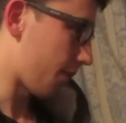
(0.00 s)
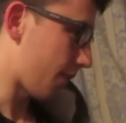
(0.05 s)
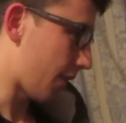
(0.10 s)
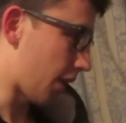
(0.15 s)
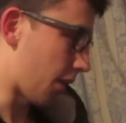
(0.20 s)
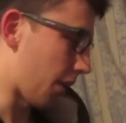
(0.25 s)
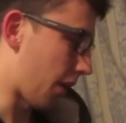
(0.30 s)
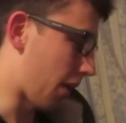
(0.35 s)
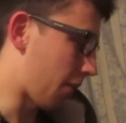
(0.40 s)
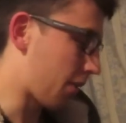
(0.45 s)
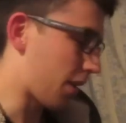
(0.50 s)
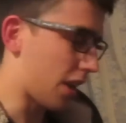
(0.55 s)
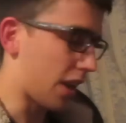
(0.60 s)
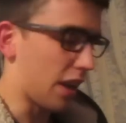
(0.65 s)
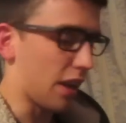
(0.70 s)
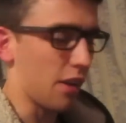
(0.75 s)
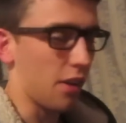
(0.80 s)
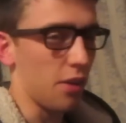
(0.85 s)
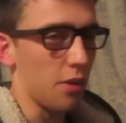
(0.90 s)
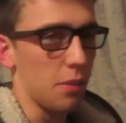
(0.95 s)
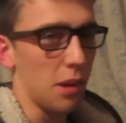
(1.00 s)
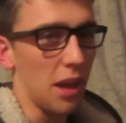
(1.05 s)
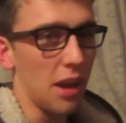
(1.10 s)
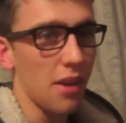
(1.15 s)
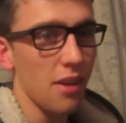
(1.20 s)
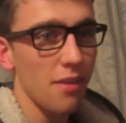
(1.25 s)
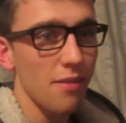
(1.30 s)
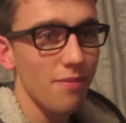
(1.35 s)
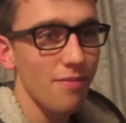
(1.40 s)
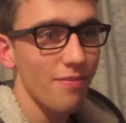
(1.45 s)
anyway, I'm going to go to bed
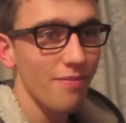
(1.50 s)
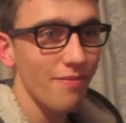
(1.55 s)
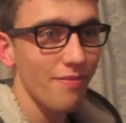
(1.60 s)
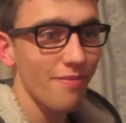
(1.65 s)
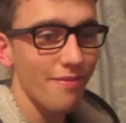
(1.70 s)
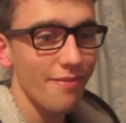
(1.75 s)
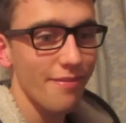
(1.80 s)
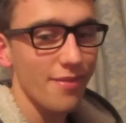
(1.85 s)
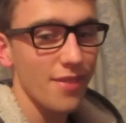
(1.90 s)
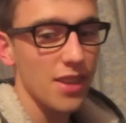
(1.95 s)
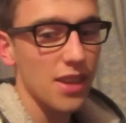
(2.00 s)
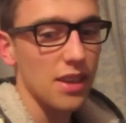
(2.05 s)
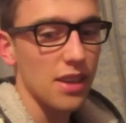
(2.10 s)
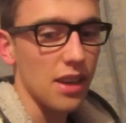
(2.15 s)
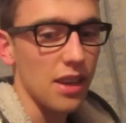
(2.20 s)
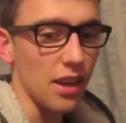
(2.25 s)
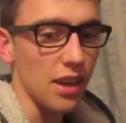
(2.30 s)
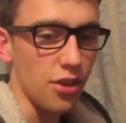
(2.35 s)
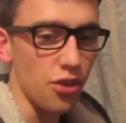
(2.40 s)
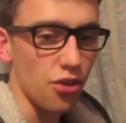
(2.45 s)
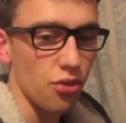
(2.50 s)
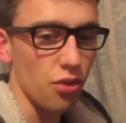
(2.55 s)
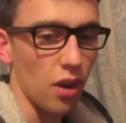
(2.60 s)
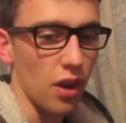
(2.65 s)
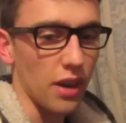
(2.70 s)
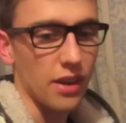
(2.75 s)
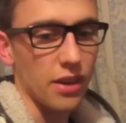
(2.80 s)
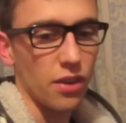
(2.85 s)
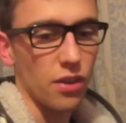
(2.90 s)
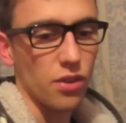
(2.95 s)
and
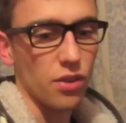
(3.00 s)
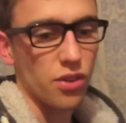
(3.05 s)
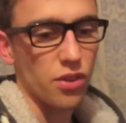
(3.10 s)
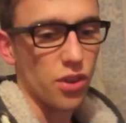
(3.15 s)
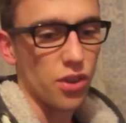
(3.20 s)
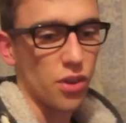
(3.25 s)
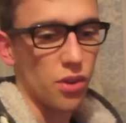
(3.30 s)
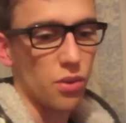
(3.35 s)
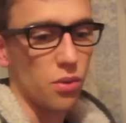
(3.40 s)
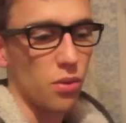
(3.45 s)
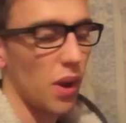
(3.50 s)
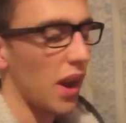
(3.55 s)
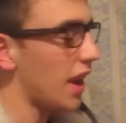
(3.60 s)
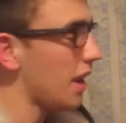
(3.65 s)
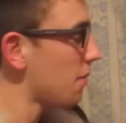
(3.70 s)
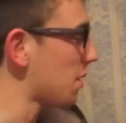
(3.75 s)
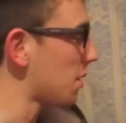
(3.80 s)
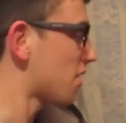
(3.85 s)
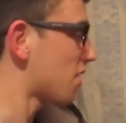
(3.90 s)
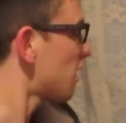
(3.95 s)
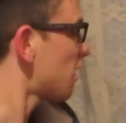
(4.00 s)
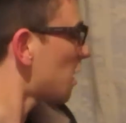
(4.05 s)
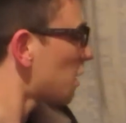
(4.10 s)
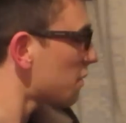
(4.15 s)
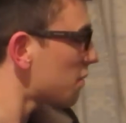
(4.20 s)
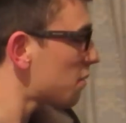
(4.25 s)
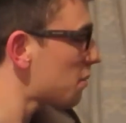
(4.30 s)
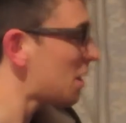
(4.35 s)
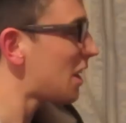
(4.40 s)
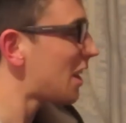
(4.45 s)
try not to hate myself
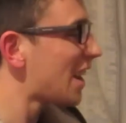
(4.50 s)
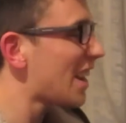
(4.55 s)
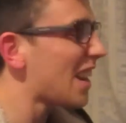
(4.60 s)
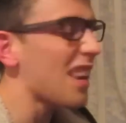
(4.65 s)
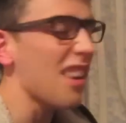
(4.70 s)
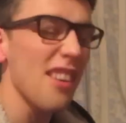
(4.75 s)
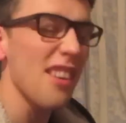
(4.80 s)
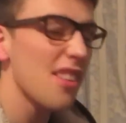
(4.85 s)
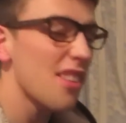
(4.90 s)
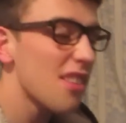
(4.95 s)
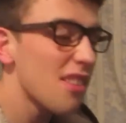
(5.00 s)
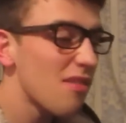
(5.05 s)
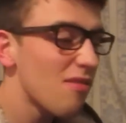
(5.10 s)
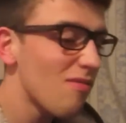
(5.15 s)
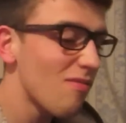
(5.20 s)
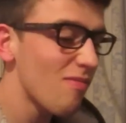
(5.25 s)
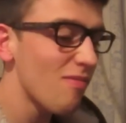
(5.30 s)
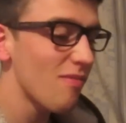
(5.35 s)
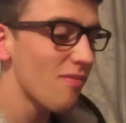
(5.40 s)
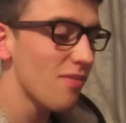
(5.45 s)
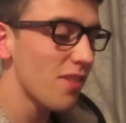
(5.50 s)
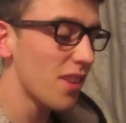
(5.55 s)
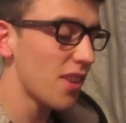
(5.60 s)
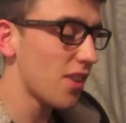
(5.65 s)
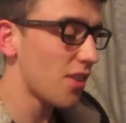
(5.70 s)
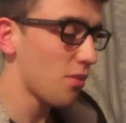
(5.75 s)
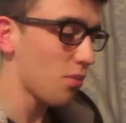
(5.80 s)
for being an idiot. This is